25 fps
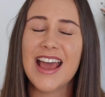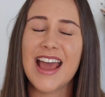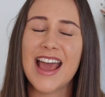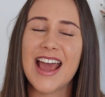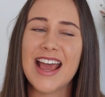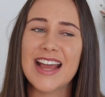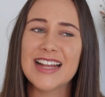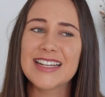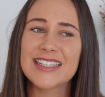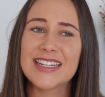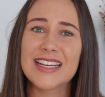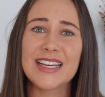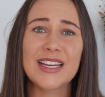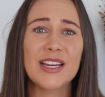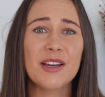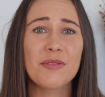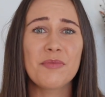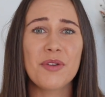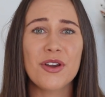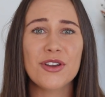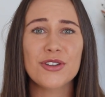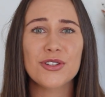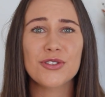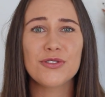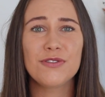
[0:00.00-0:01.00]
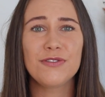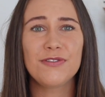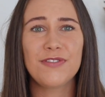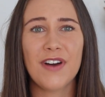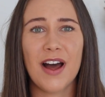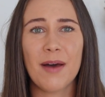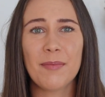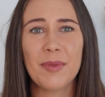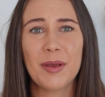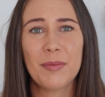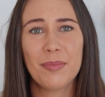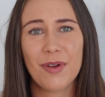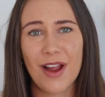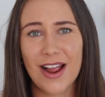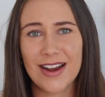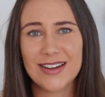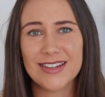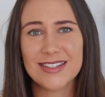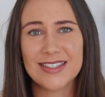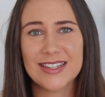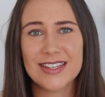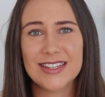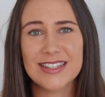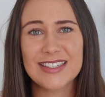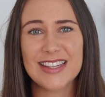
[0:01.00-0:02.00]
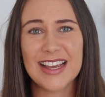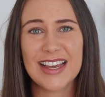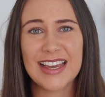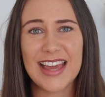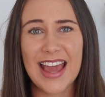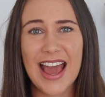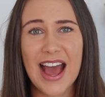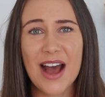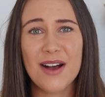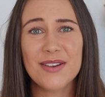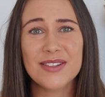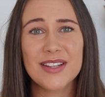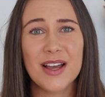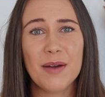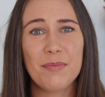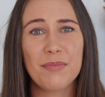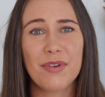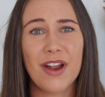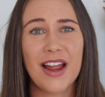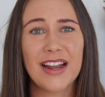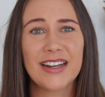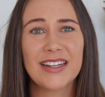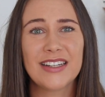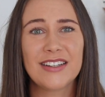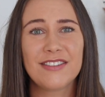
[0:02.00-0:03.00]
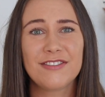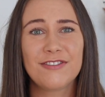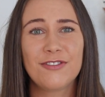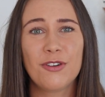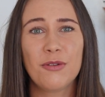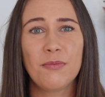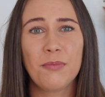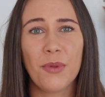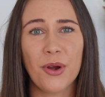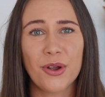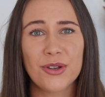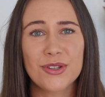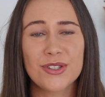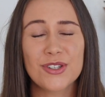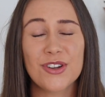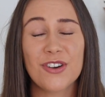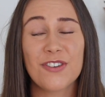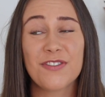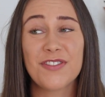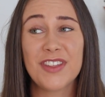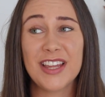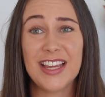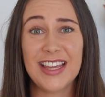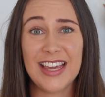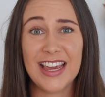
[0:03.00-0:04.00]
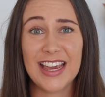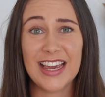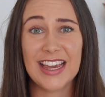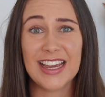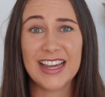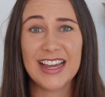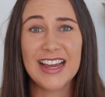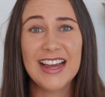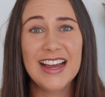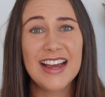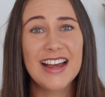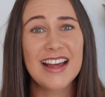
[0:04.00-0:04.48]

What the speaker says: and in commercial farming practices, cows are pregnant for most of the year.